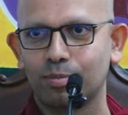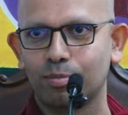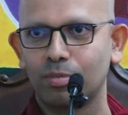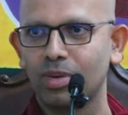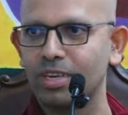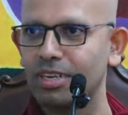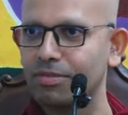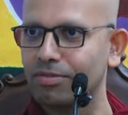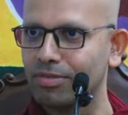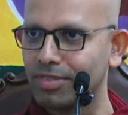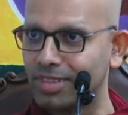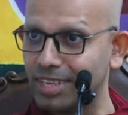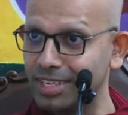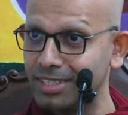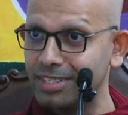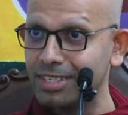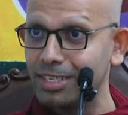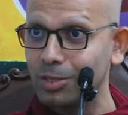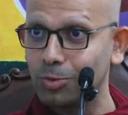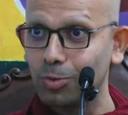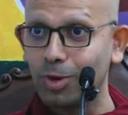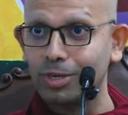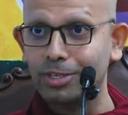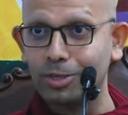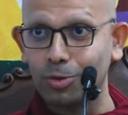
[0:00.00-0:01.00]
But if this
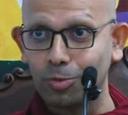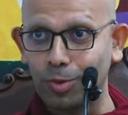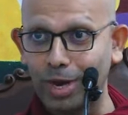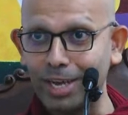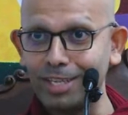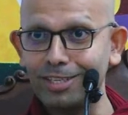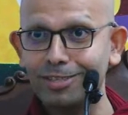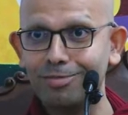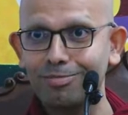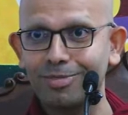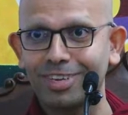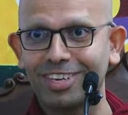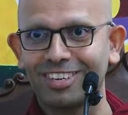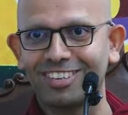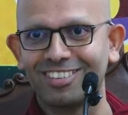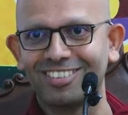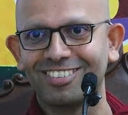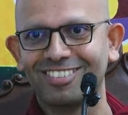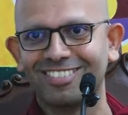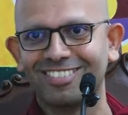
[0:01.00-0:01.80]
is what awaits me,